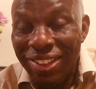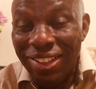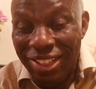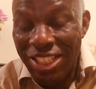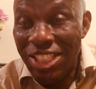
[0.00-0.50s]

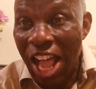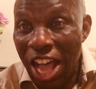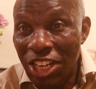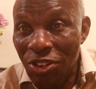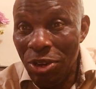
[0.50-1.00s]

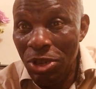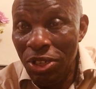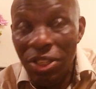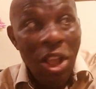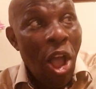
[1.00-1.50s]
Dishonorable
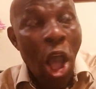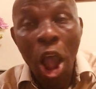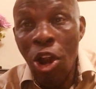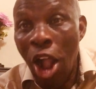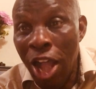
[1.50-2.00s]

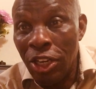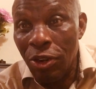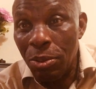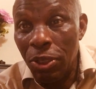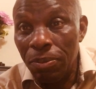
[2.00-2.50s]
are
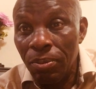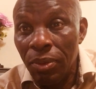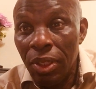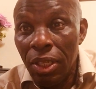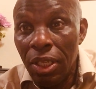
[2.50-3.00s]
honorable.
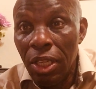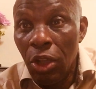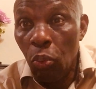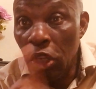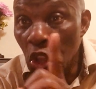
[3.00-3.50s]

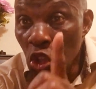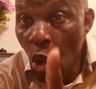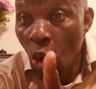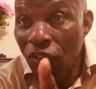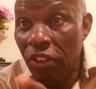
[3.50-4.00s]
We
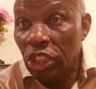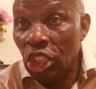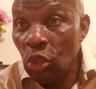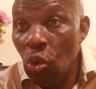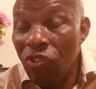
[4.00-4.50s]
know for
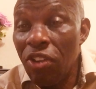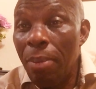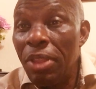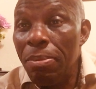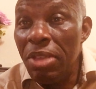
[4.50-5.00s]
sure from
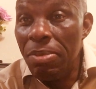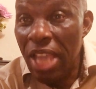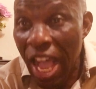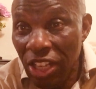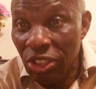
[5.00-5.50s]
the
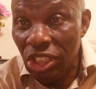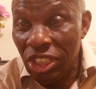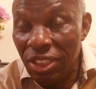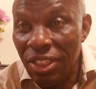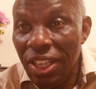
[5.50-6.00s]
bibliology,
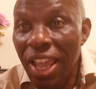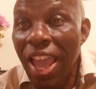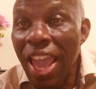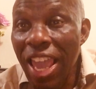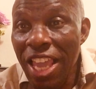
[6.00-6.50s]

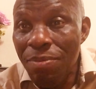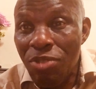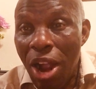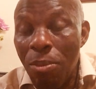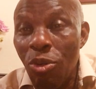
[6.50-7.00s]

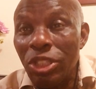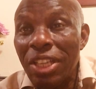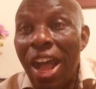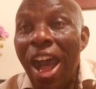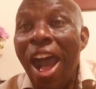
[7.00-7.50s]
Abraham was
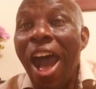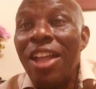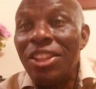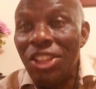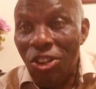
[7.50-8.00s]
an
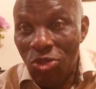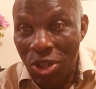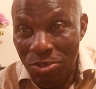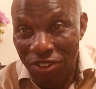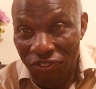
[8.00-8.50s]

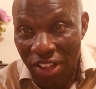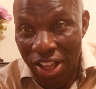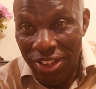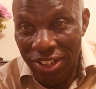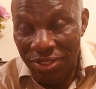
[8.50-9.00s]
honorable father.